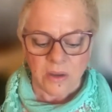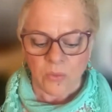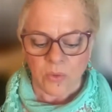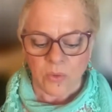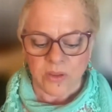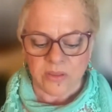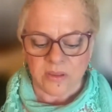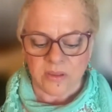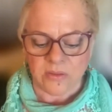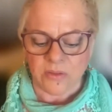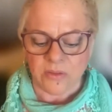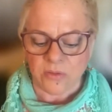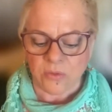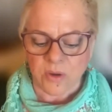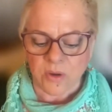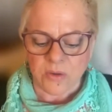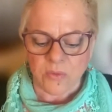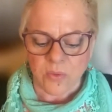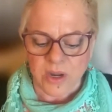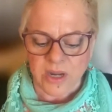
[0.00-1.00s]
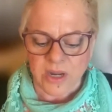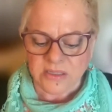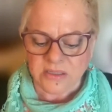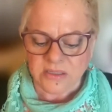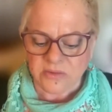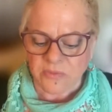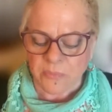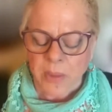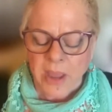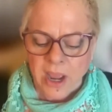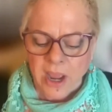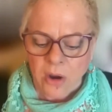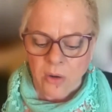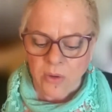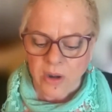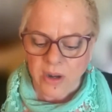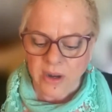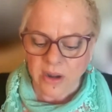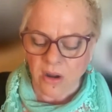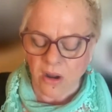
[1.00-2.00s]
within 3 weeks of
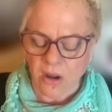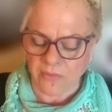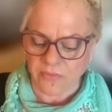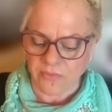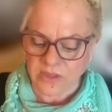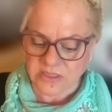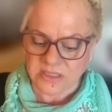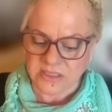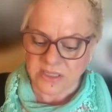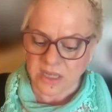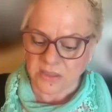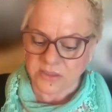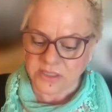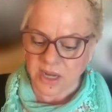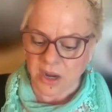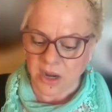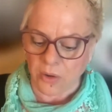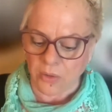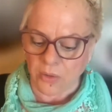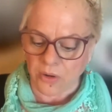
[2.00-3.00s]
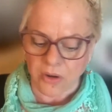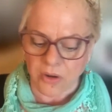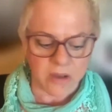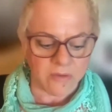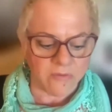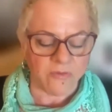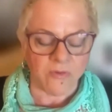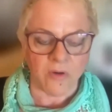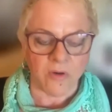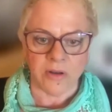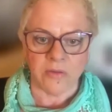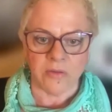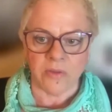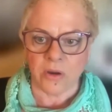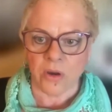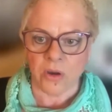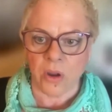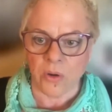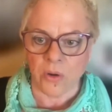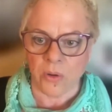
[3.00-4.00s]
powering on the cell tower in front of
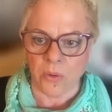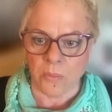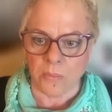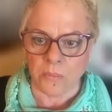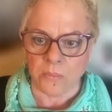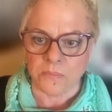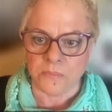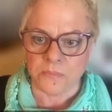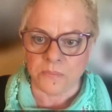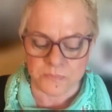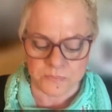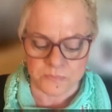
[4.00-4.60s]
their home.